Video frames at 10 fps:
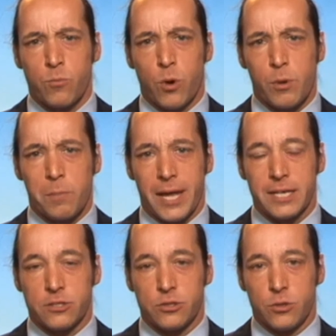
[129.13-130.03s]
what we're
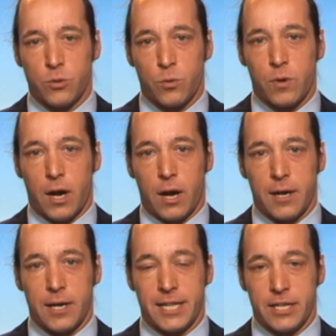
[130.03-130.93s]
planning to do
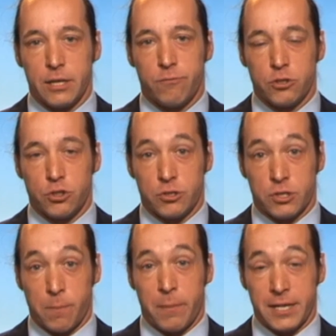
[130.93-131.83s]
in the near future is
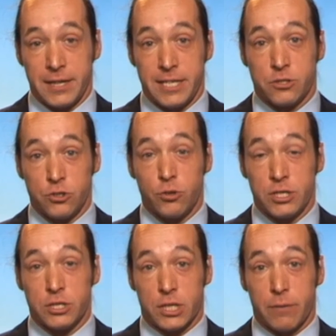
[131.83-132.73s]
combine these
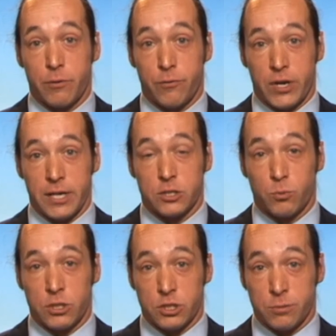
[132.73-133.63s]
newly discovered variants
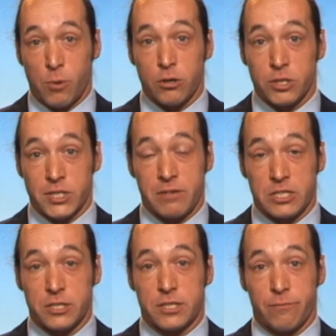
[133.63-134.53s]
with a small set of
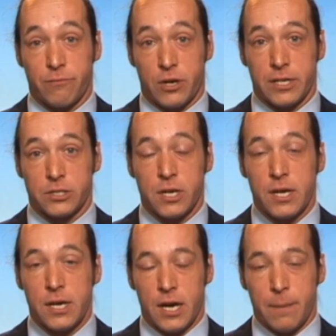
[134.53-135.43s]
existing variants
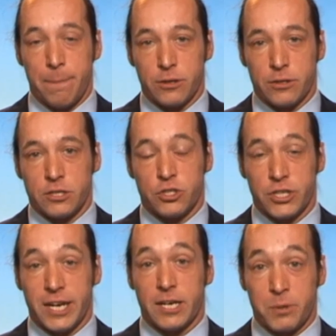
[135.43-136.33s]
and build a
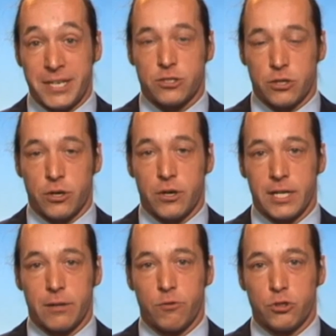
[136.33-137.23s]
genetic predictor
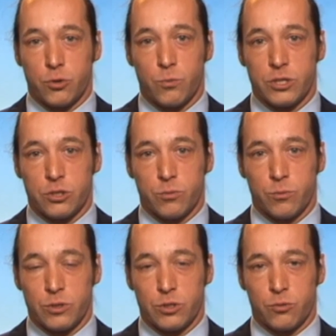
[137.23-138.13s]
in the future, which
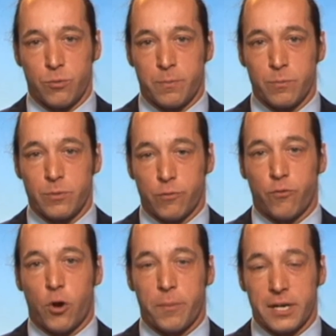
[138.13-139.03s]
will
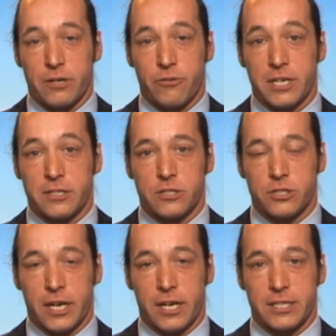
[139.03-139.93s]
form an accredited
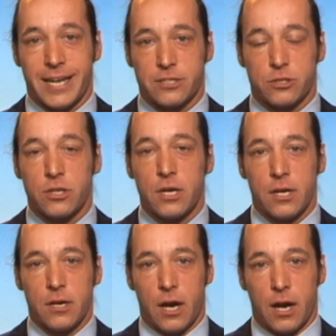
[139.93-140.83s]
genetic test,
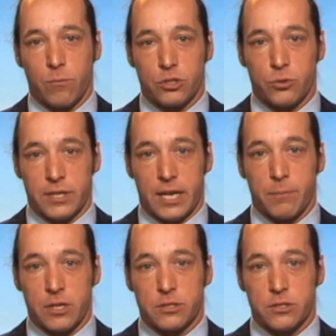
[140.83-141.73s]
which will
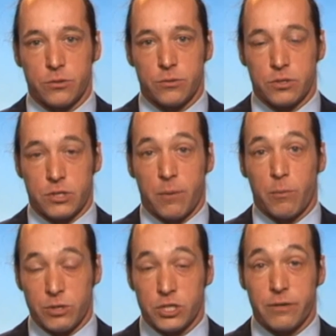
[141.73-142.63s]
enable us to
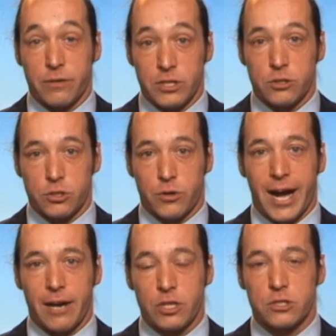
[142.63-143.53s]
determine which individuals are at
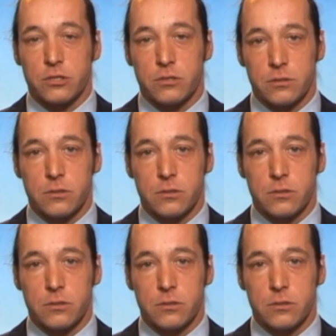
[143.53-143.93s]
high risk.